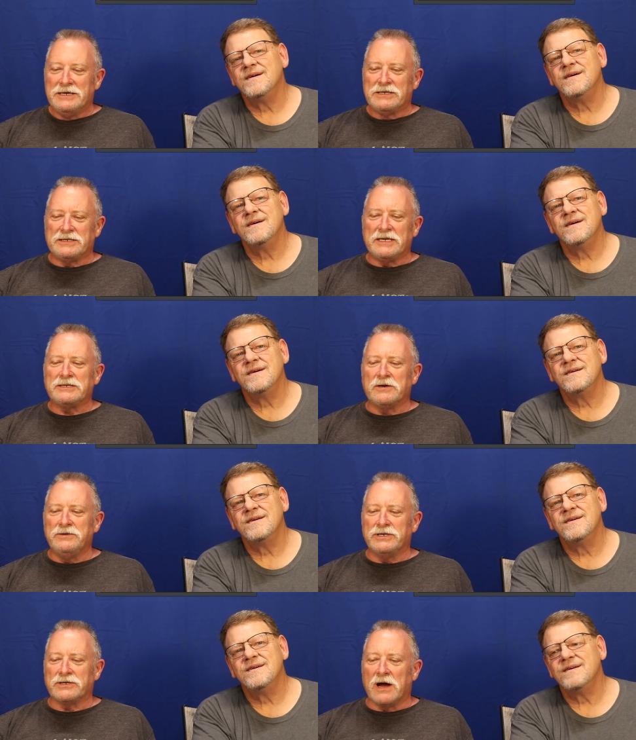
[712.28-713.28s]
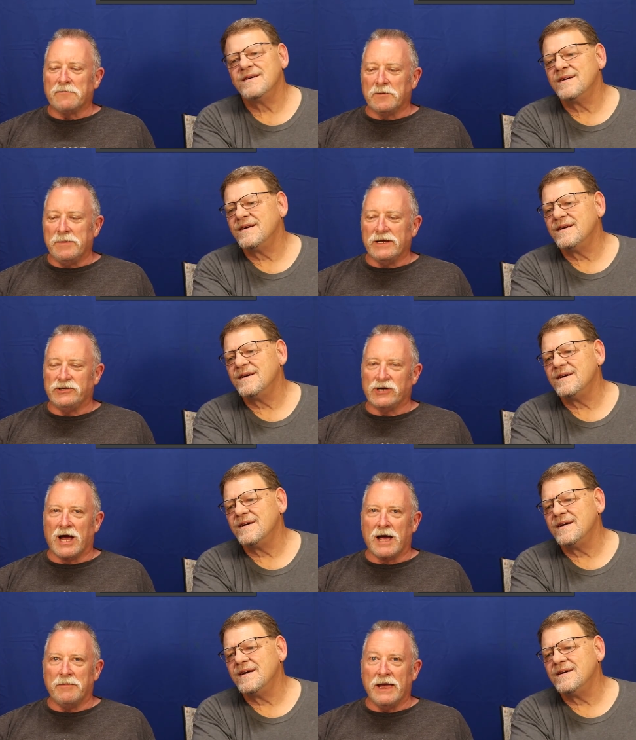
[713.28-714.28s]
Speaker 1: Cisco just offered me a
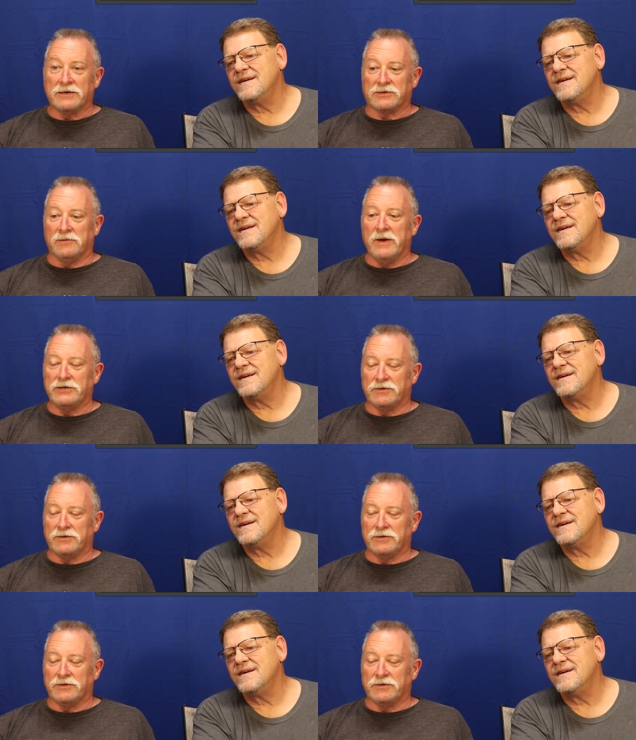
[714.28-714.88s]
job, Now